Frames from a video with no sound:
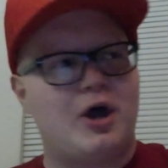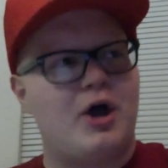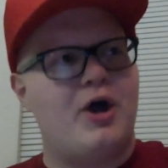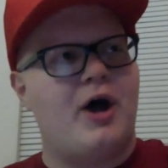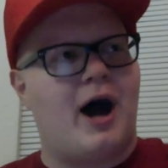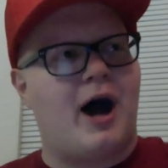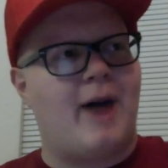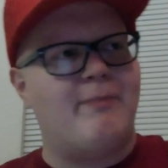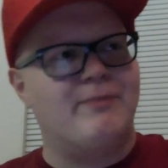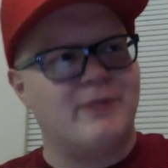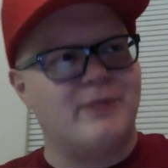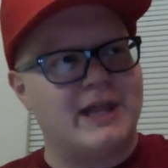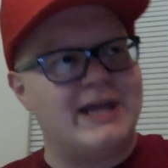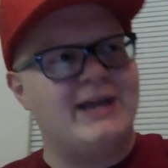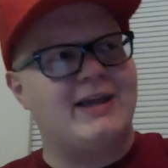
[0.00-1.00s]
I'm
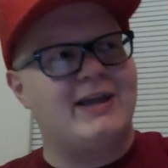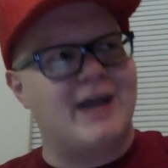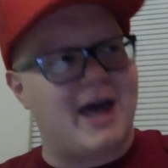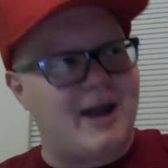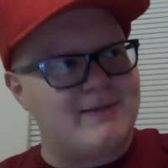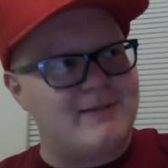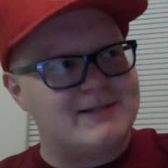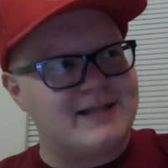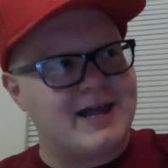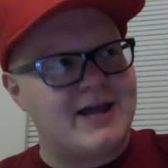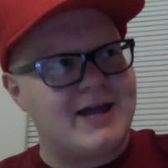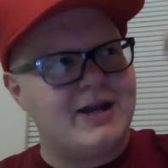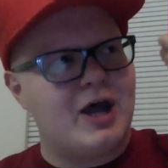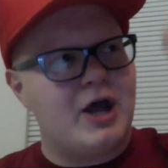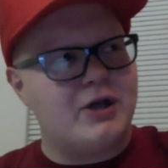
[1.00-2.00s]
Link and I'm slaying
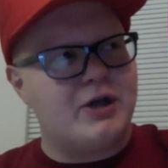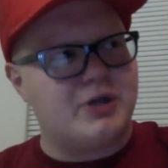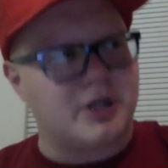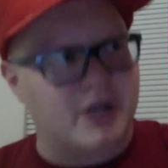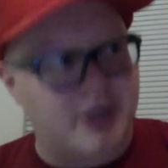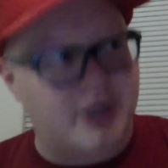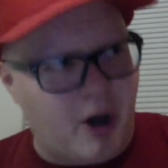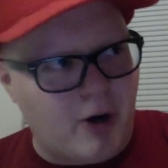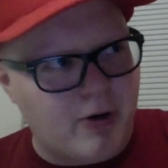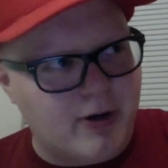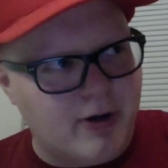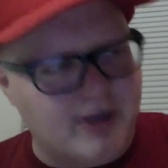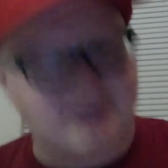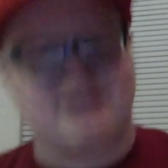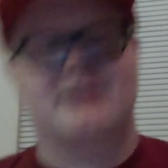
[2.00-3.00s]
the
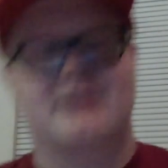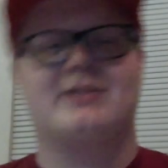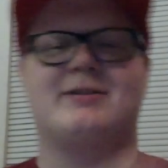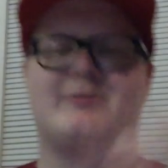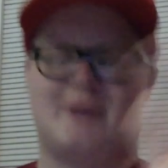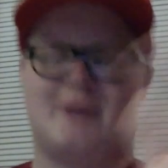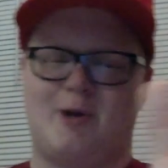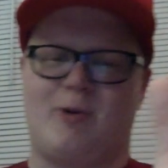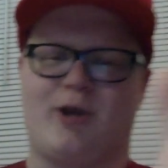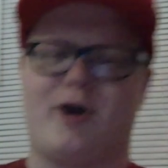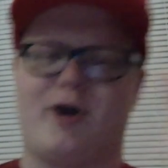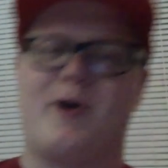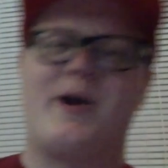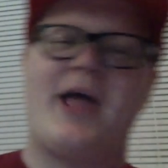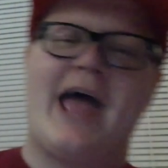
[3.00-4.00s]
Dodongas. There we
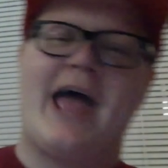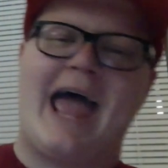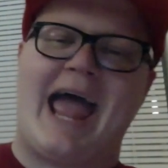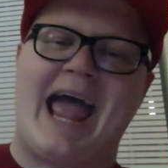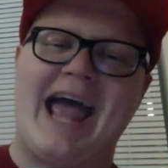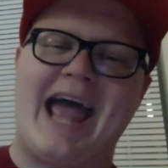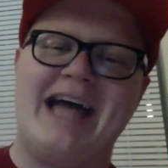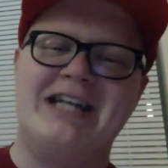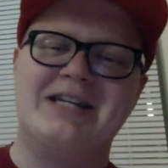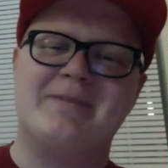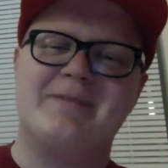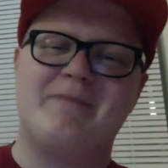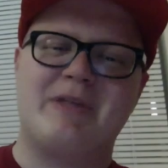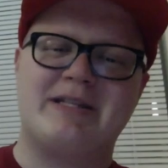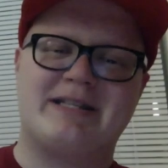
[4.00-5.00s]
go. And
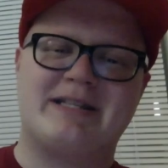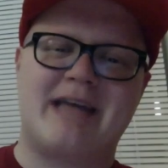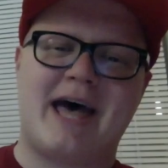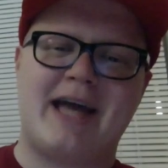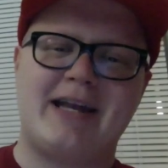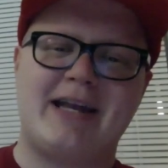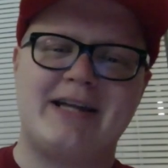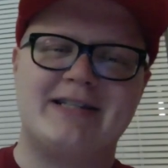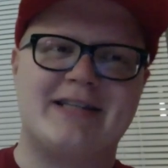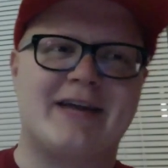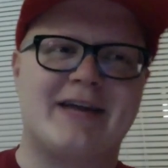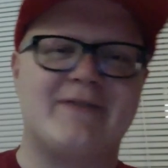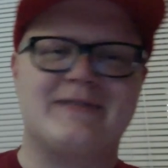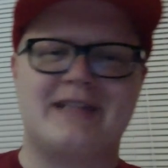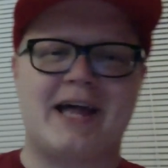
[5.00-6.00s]
instead
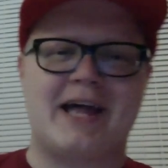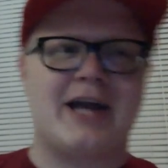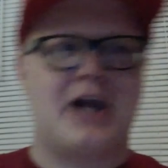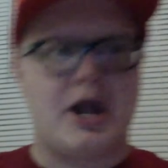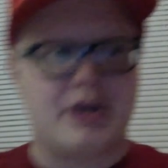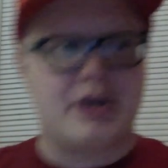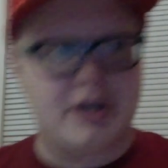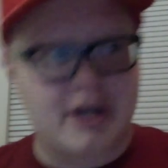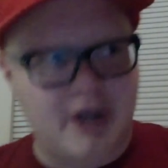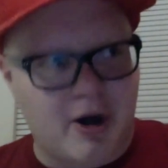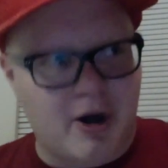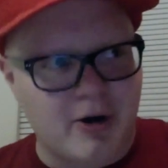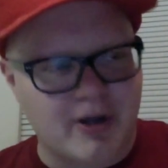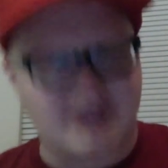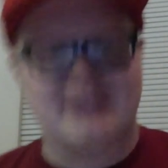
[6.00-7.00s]
of slaying the
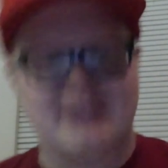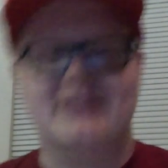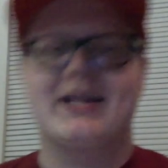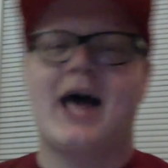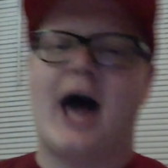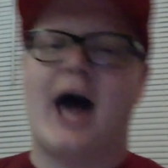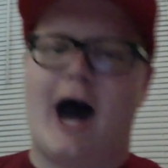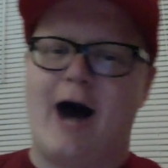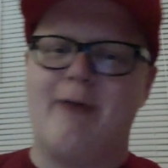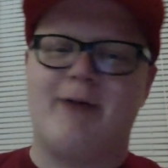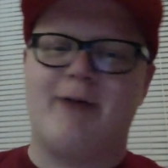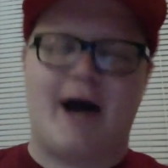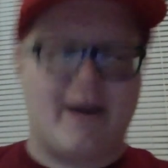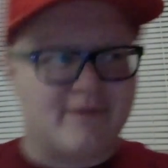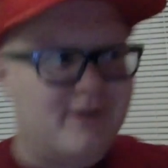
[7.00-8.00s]
Dodongas, I
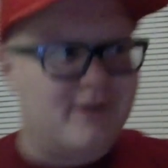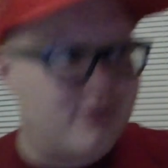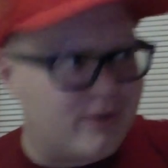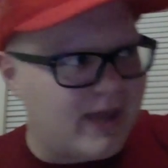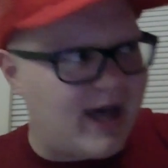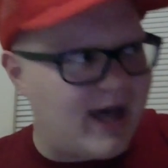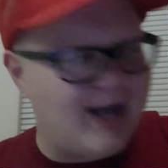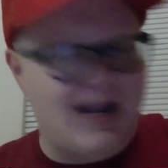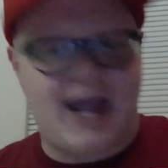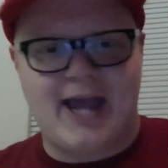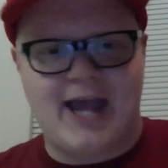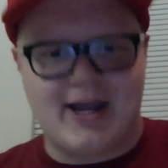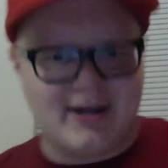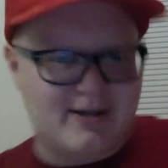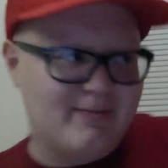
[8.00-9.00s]
have to do that
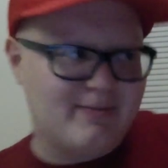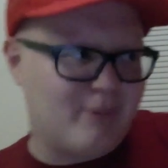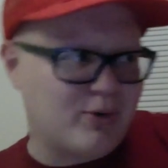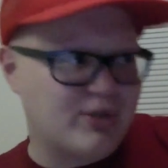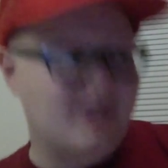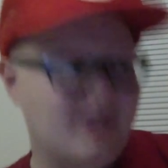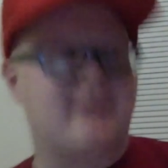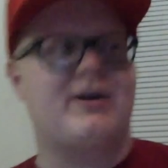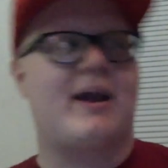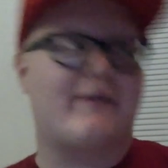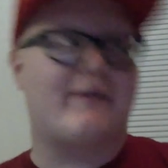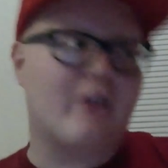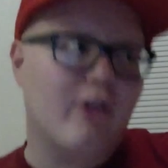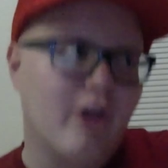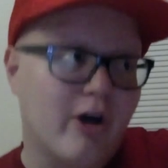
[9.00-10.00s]
hand motion I have
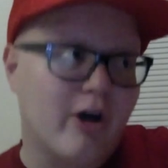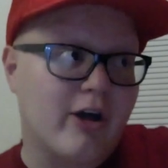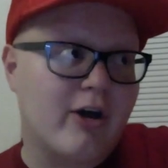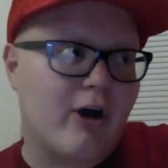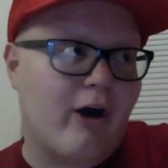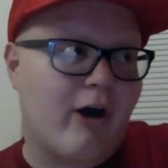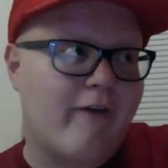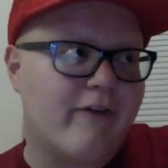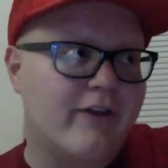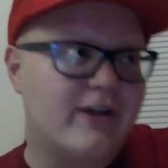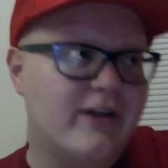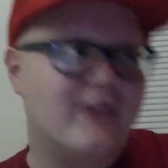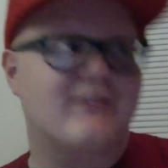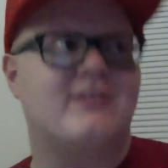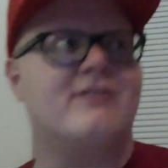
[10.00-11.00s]
to look off in the
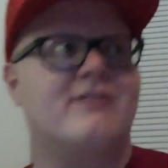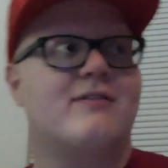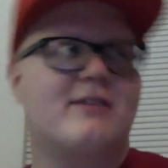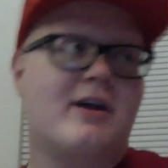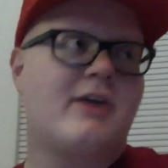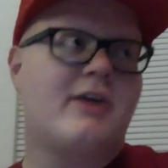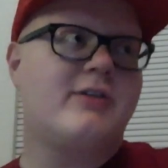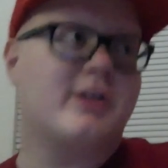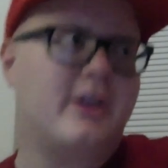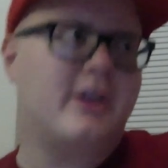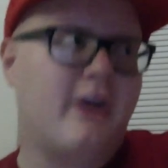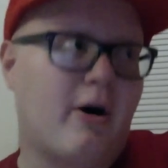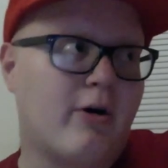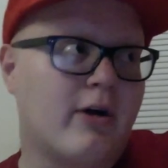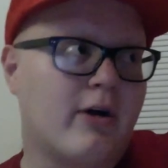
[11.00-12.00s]
distance. The
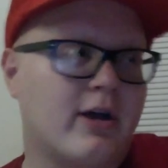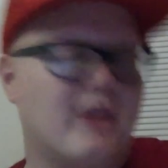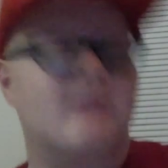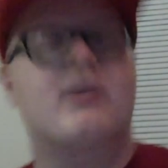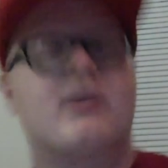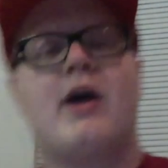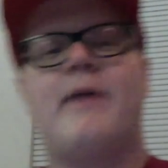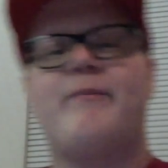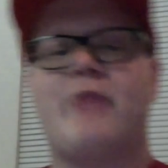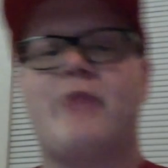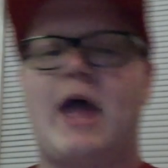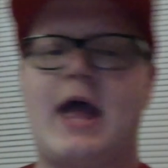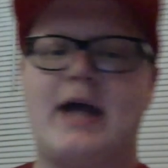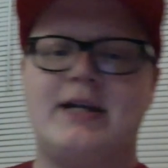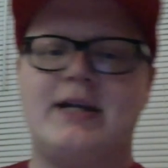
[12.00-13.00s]
Dodongas.
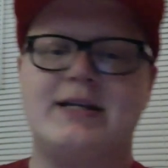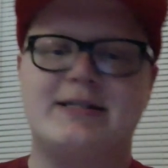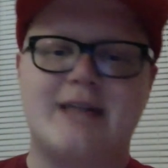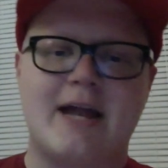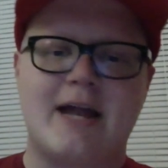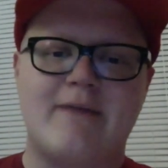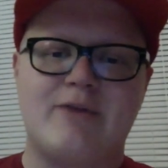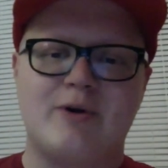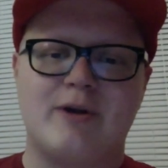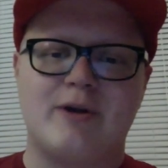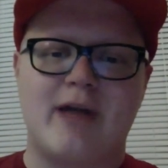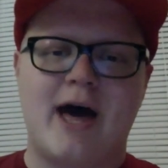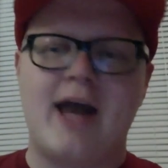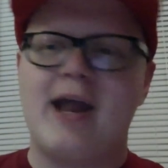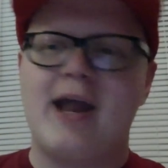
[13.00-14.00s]
And instead of doing
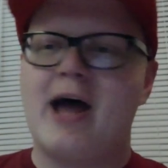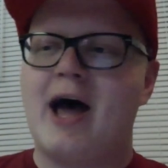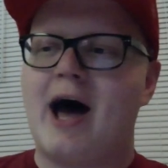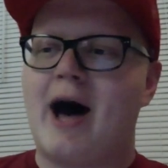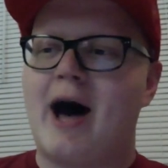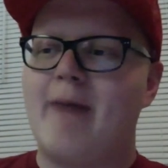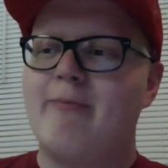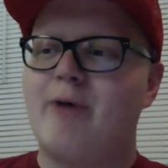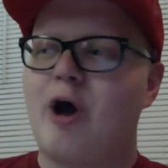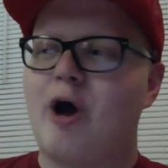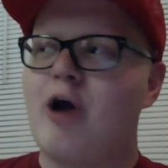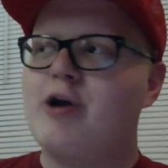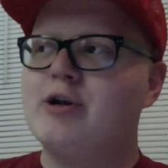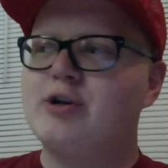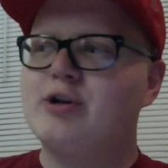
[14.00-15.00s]
that, I'm
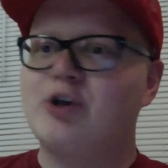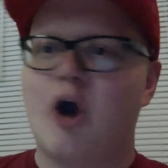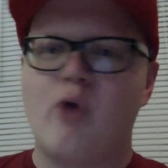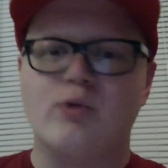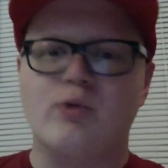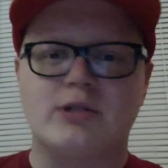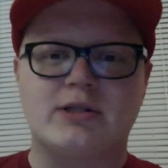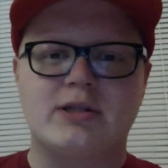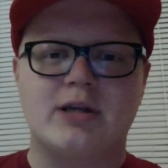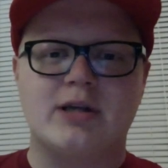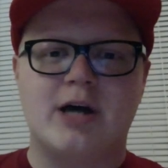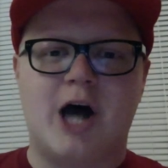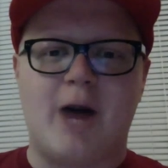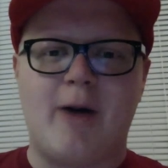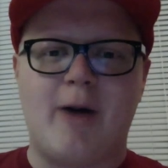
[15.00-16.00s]
herding goats.
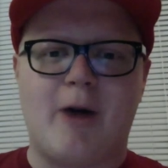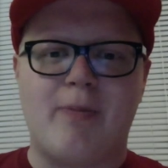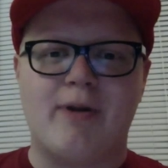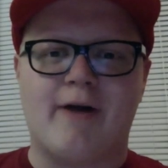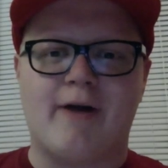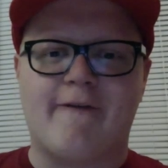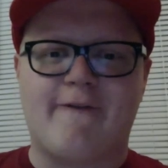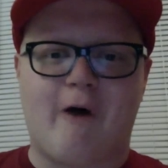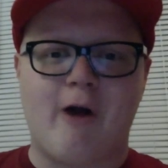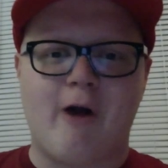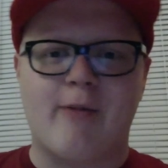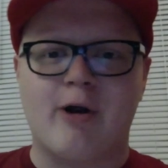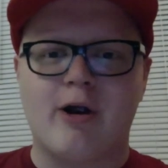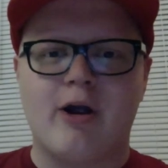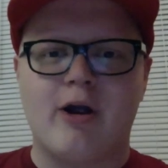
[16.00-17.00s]
I'm helping a
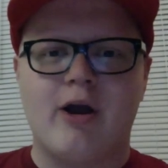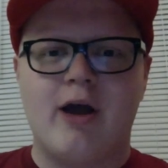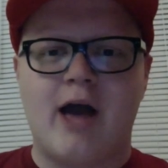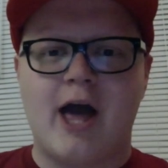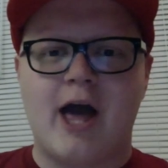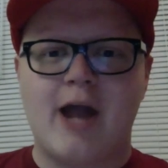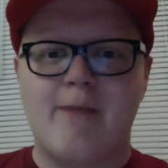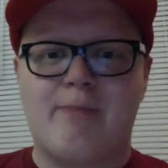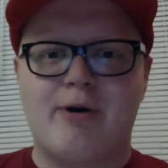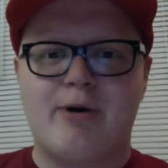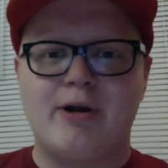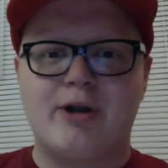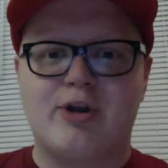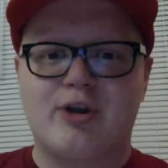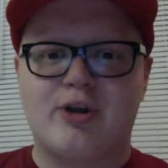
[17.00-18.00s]
farmer, and I'm
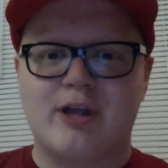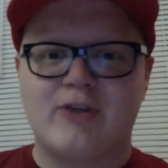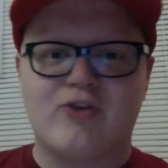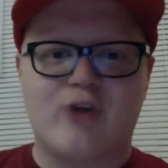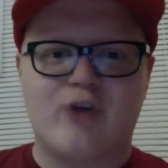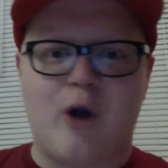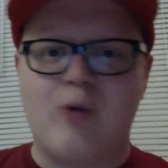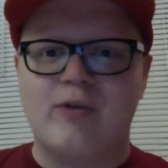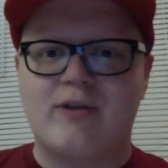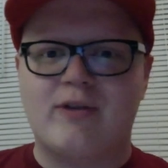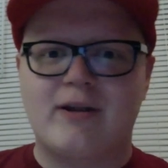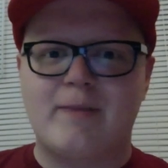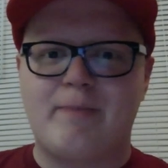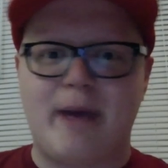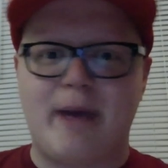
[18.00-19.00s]
putting his goats in
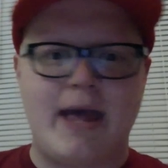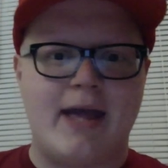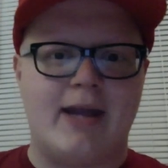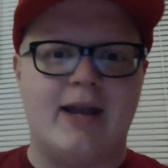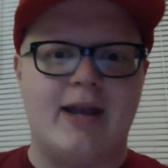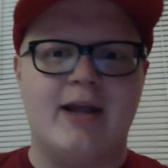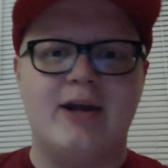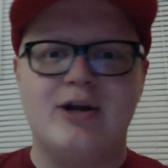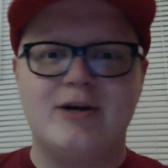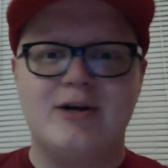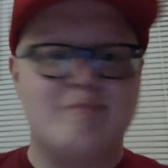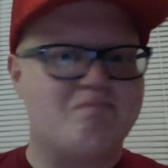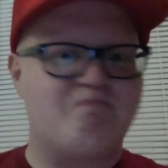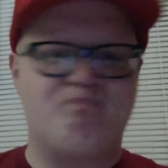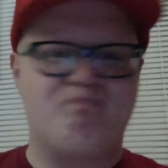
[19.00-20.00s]
a pen.
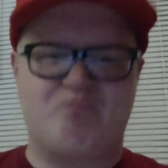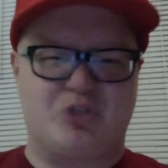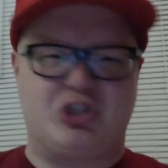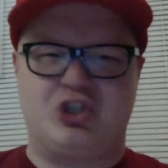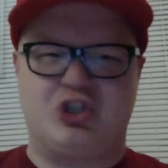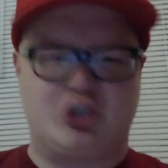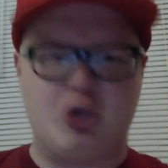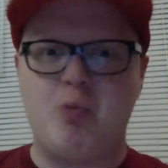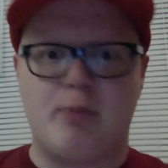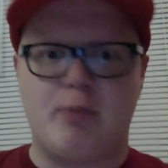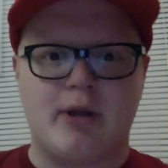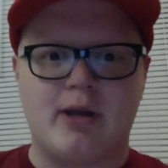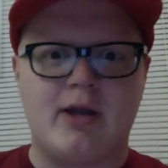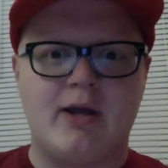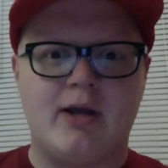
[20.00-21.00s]

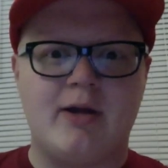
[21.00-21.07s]
Stupid.